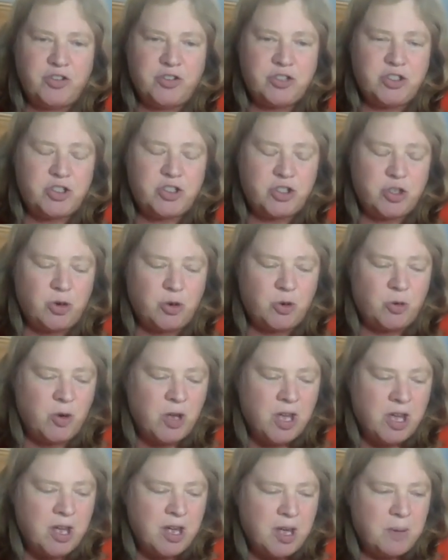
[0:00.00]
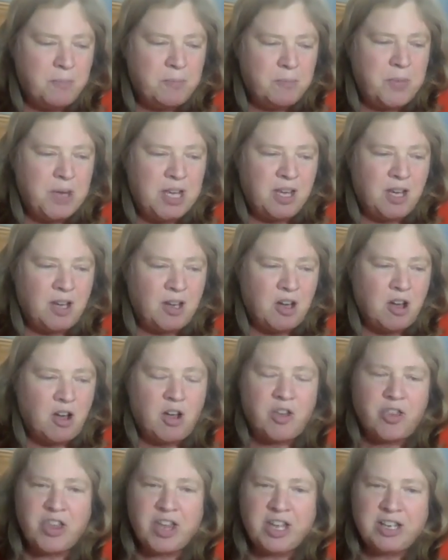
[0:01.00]
So being
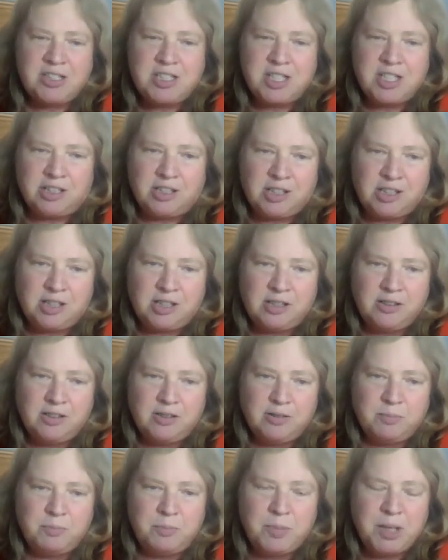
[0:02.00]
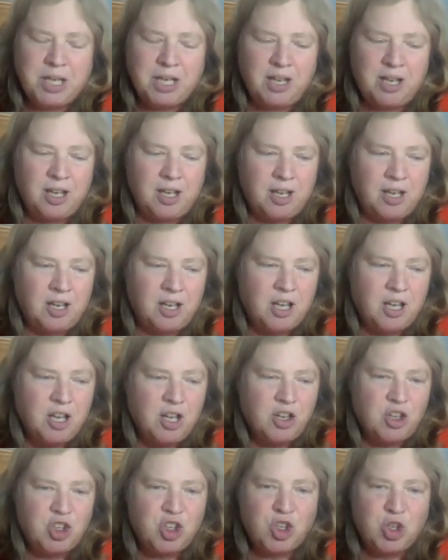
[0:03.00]
authentic, being
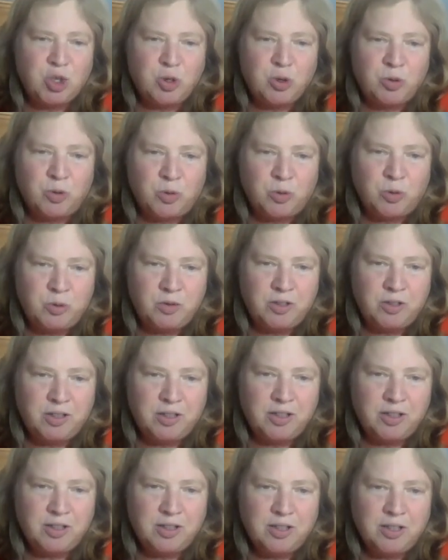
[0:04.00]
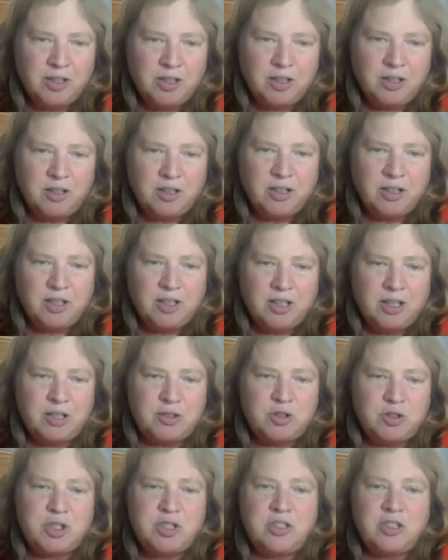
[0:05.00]
you,
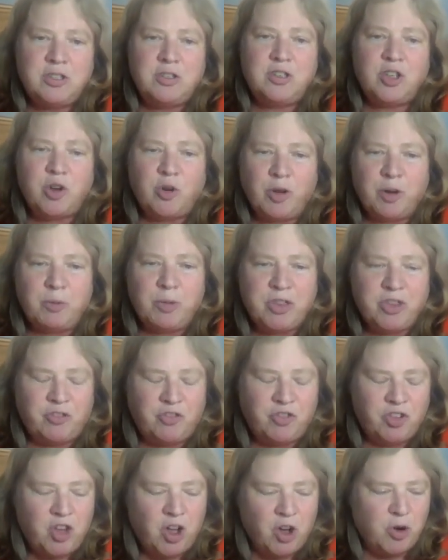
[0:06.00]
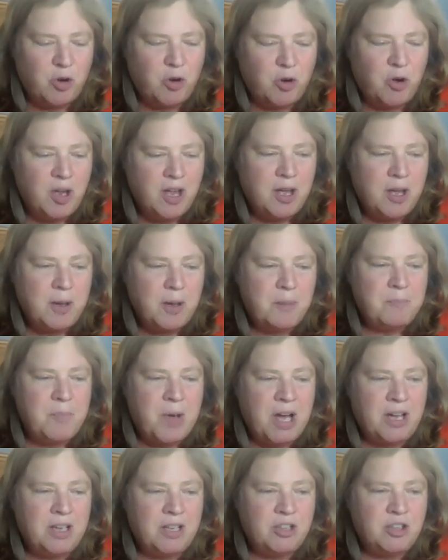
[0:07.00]
is going with the flow,
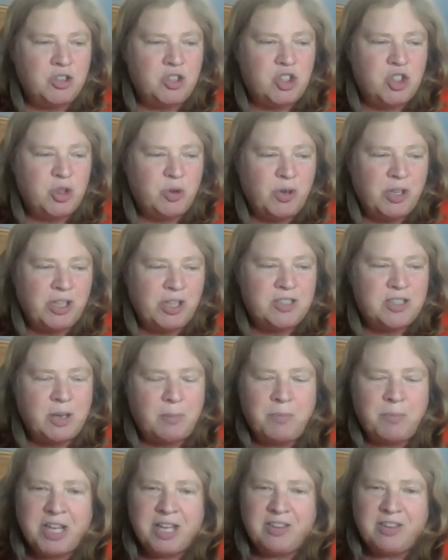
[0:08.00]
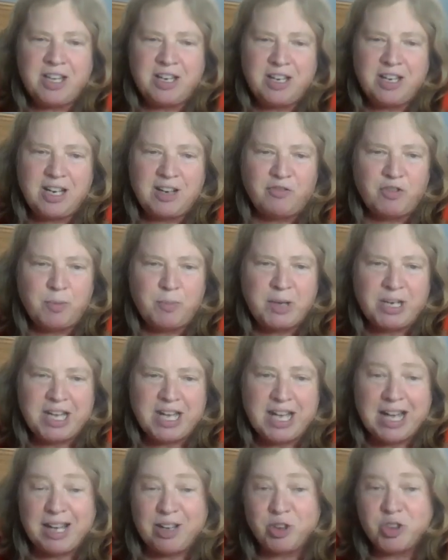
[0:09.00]
but doing something that
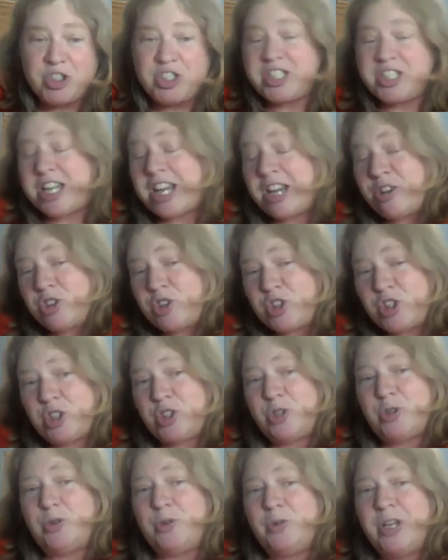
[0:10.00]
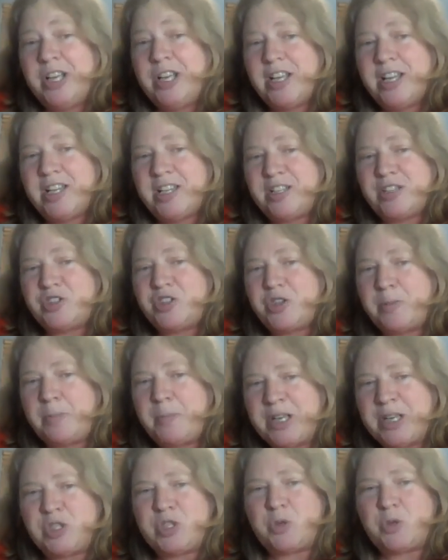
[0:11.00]
everybody else tells you is the
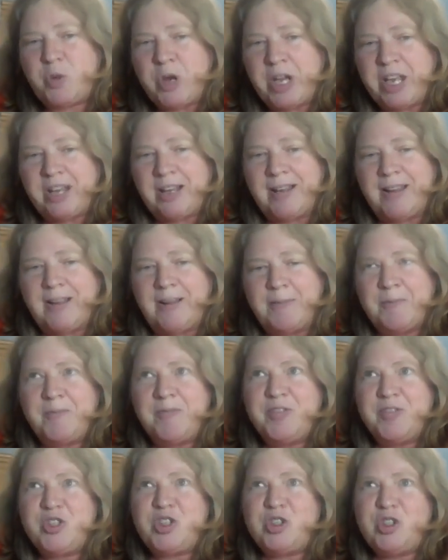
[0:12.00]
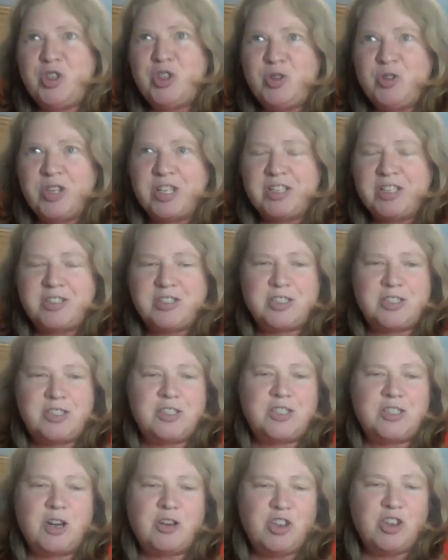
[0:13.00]
best way to do this. This
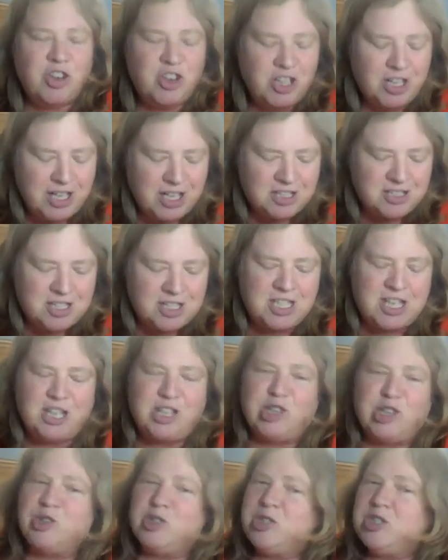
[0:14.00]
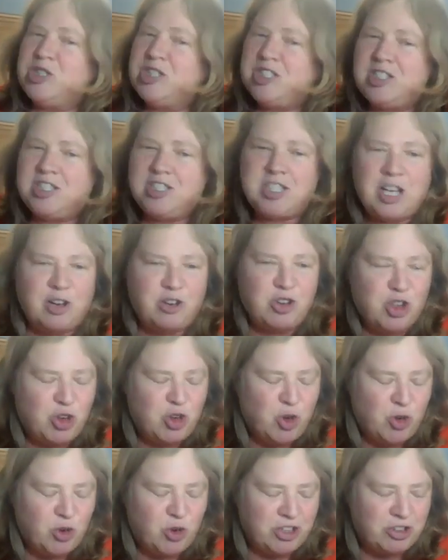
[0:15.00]
is how you're going to get sales. This is how you're
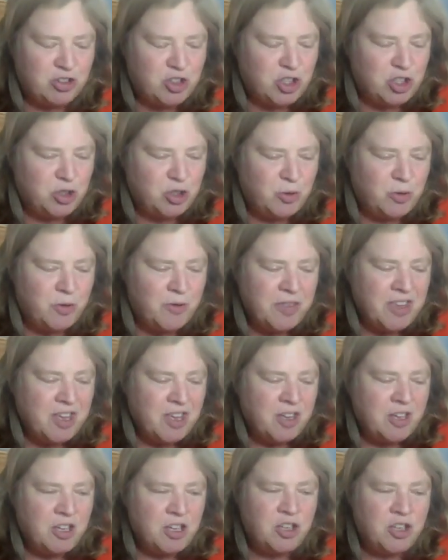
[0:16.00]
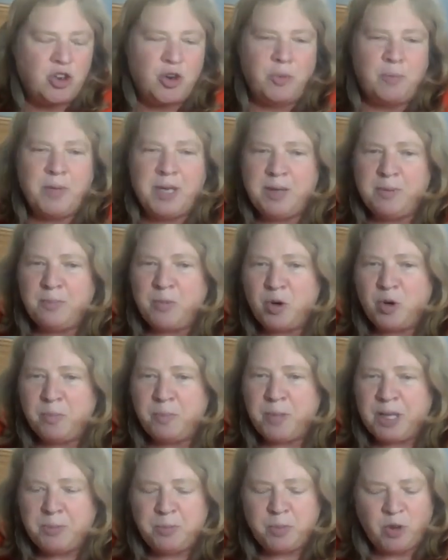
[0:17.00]
going to, meet more
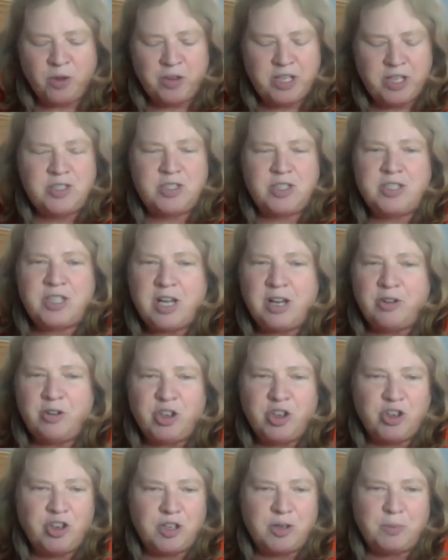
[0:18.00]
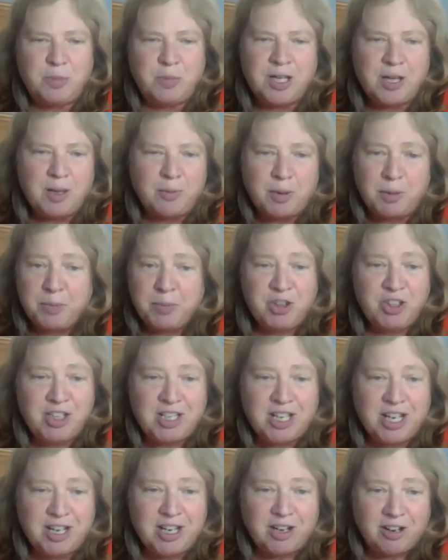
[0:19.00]
people. This is how you're going to become a
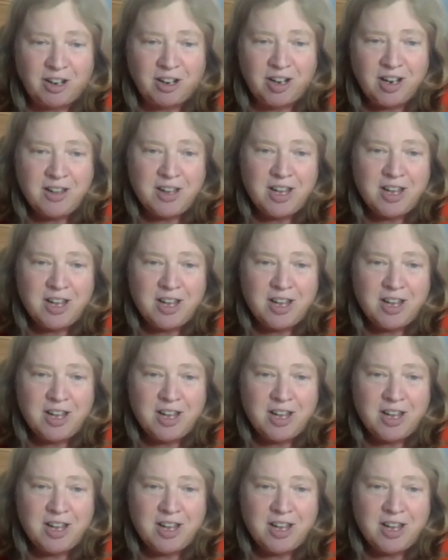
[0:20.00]
millionaire.